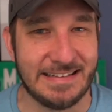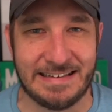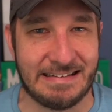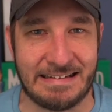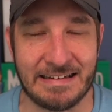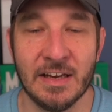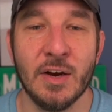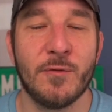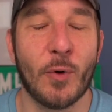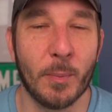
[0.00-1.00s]

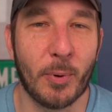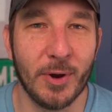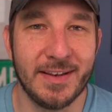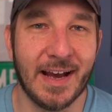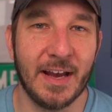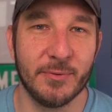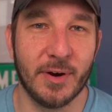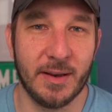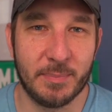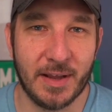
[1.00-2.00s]
4.9
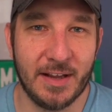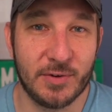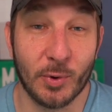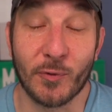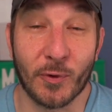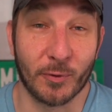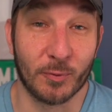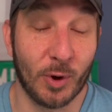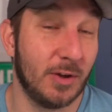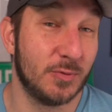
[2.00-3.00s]
run implied total for the
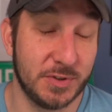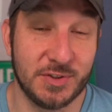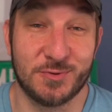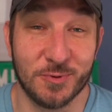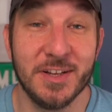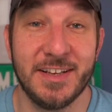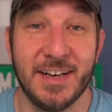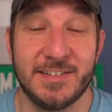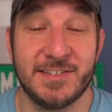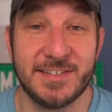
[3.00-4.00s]
Royals, which is really
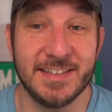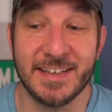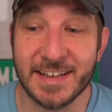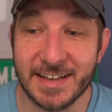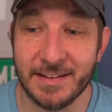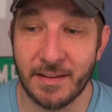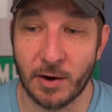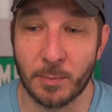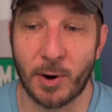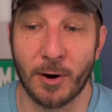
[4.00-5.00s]
nice to see in their
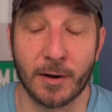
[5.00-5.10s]
park.